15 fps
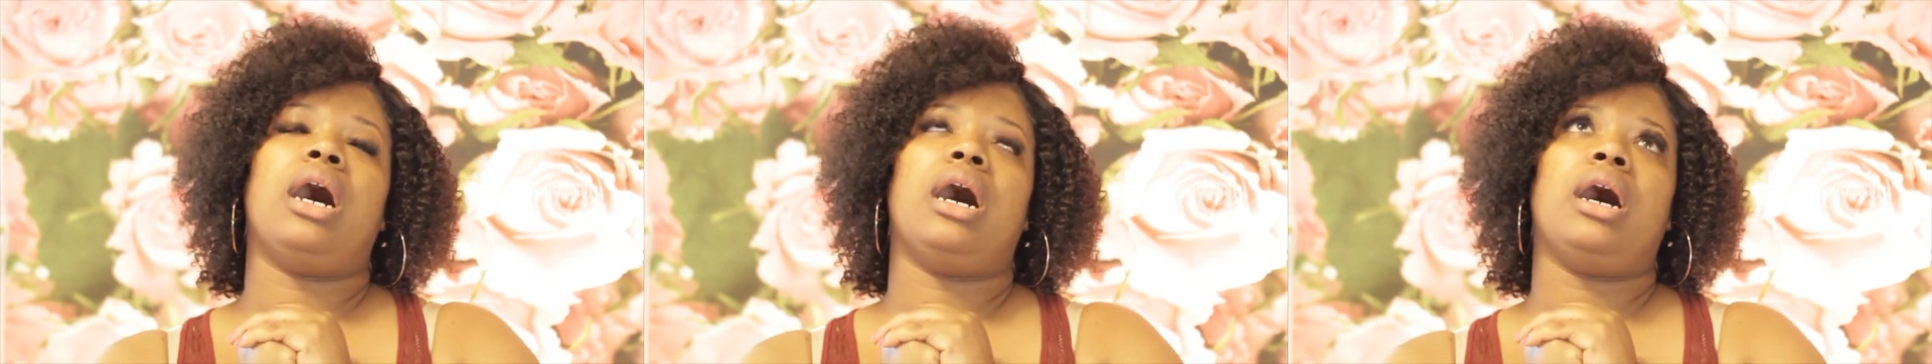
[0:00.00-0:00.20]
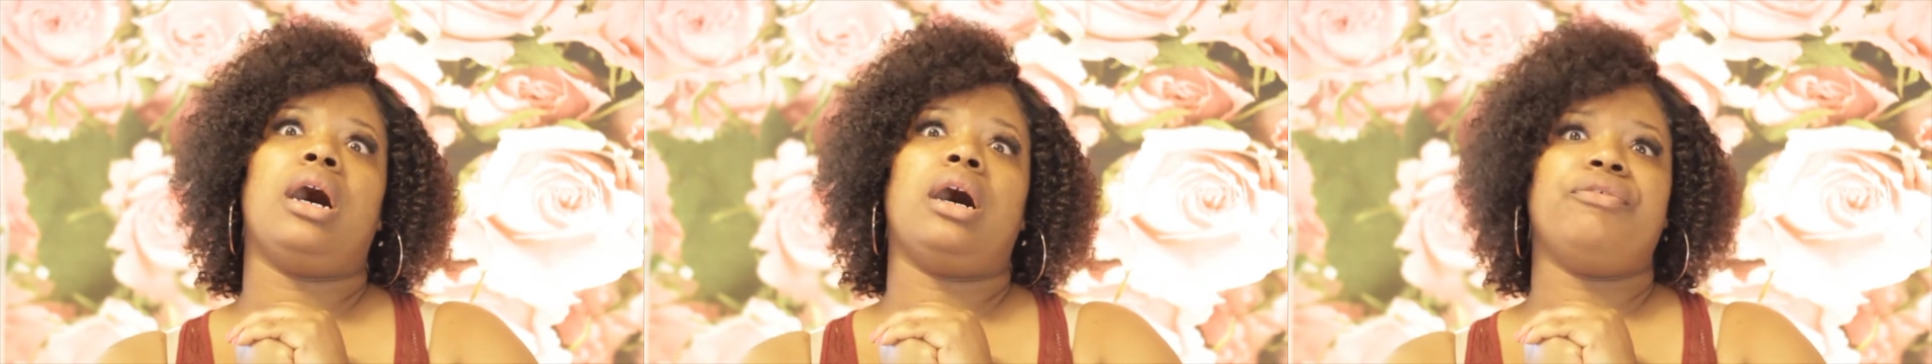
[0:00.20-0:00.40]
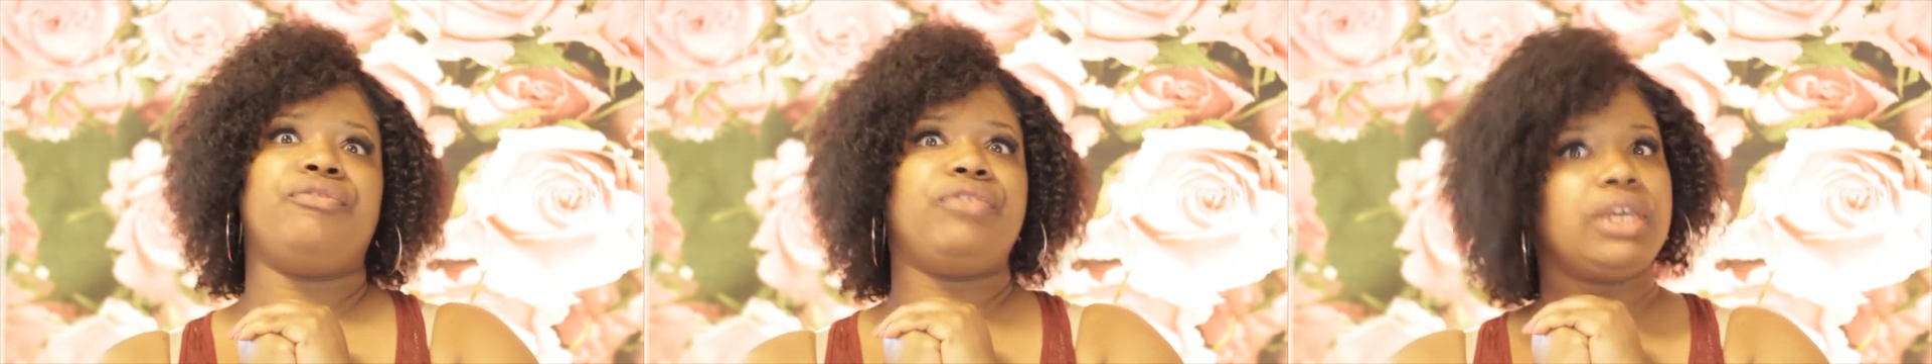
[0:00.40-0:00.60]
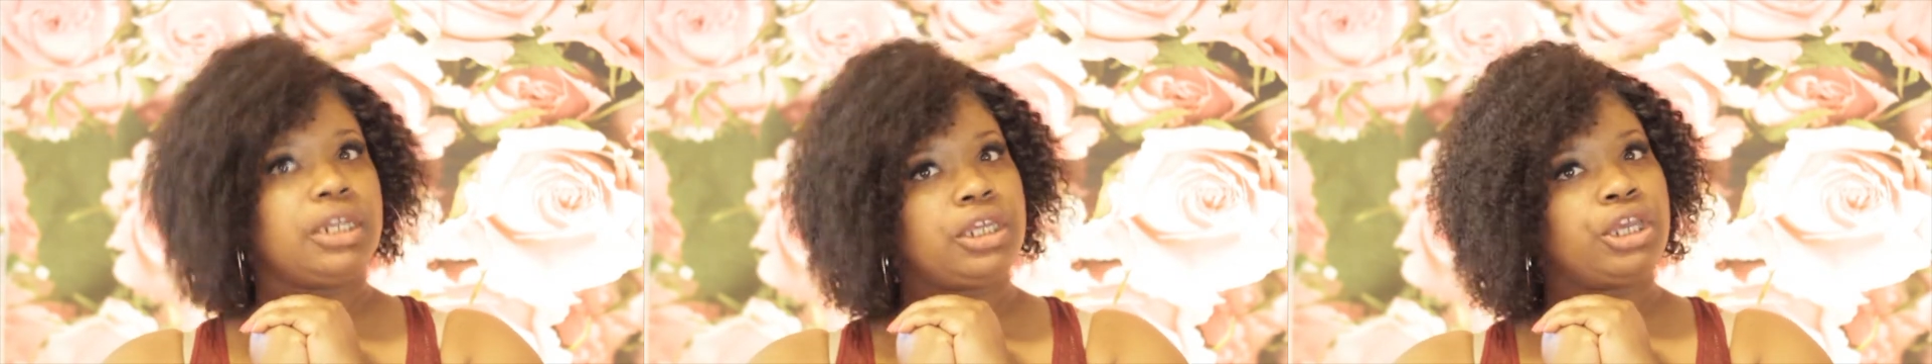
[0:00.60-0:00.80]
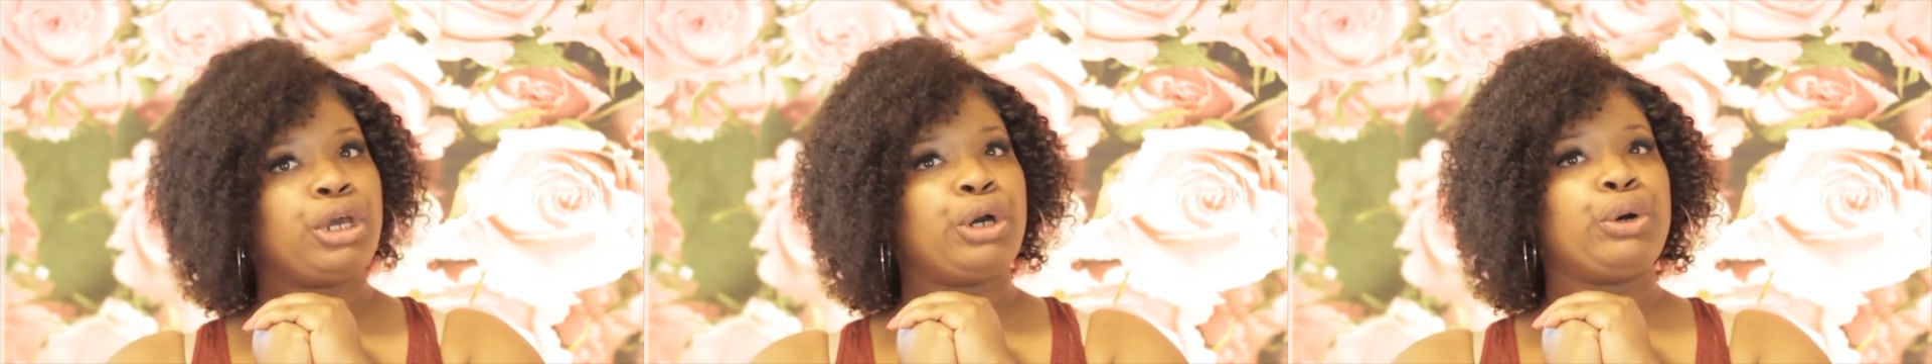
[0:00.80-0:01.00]
uh, a
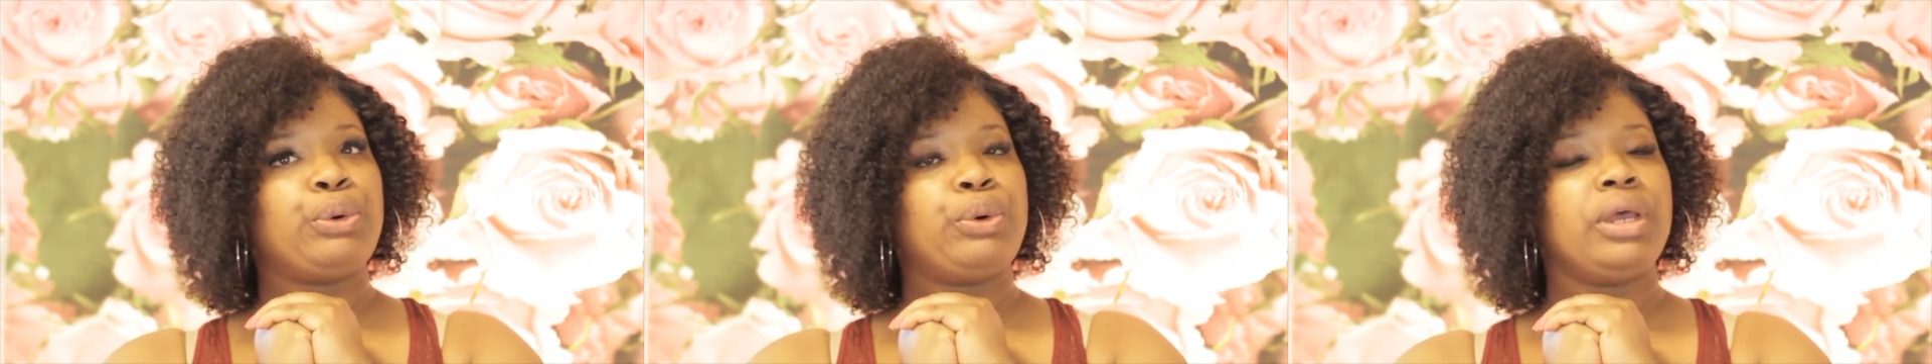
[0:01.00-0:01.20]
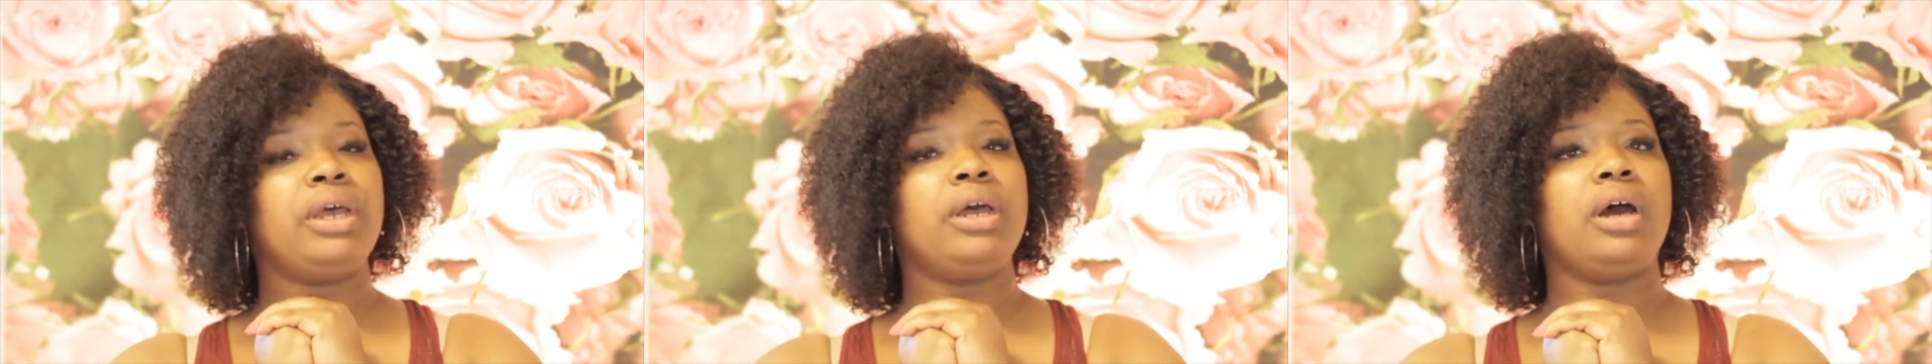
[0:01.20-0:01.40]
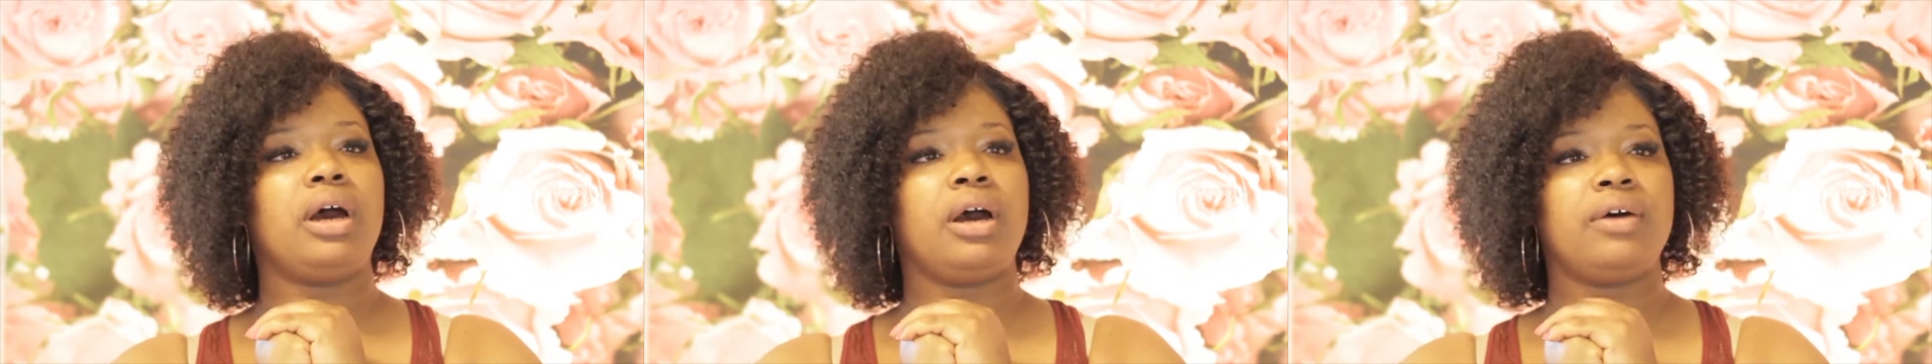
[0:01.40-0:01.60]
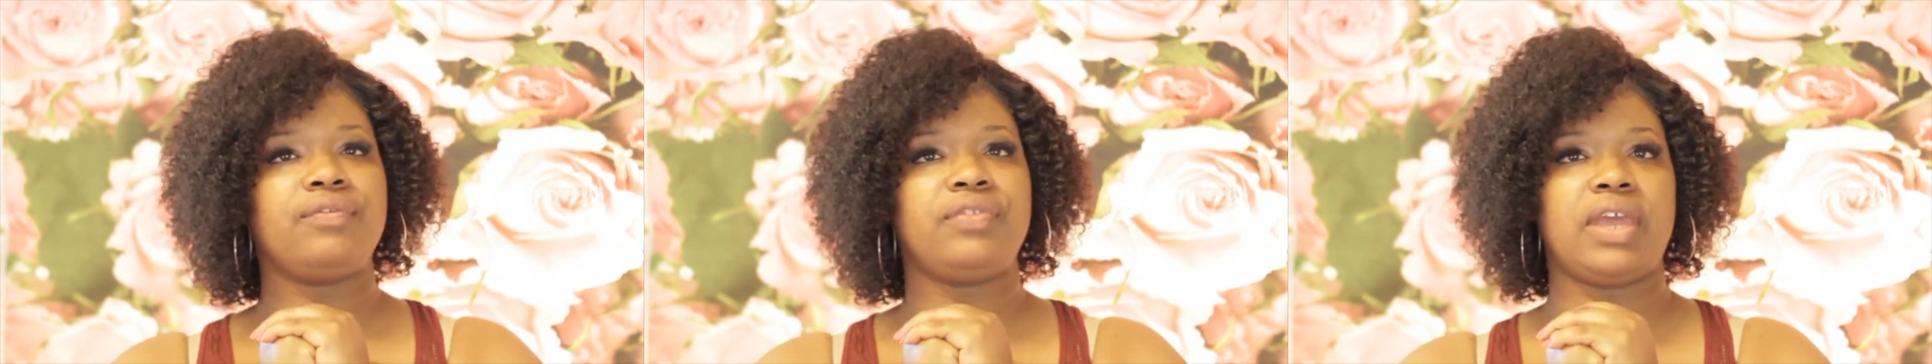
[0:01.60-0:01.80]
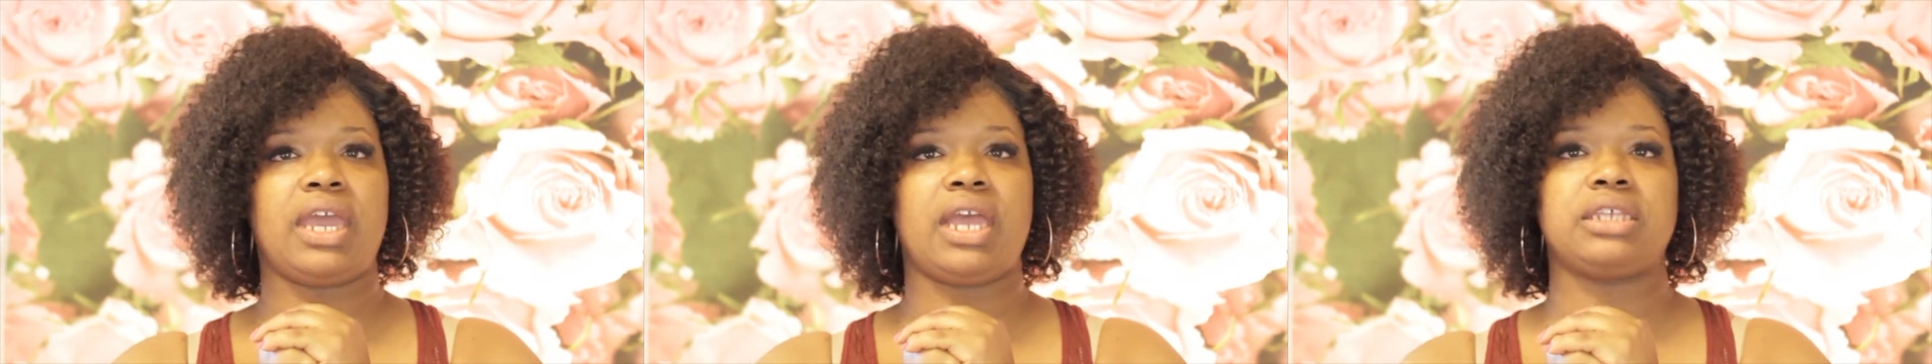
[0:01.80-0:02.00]
video
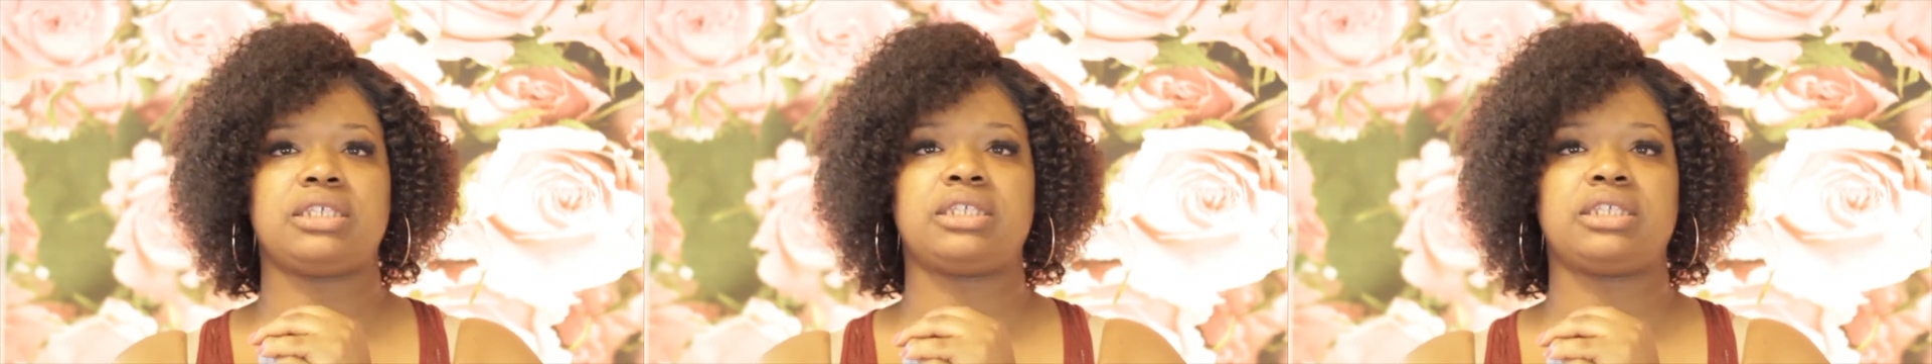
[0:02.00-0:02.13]
of that.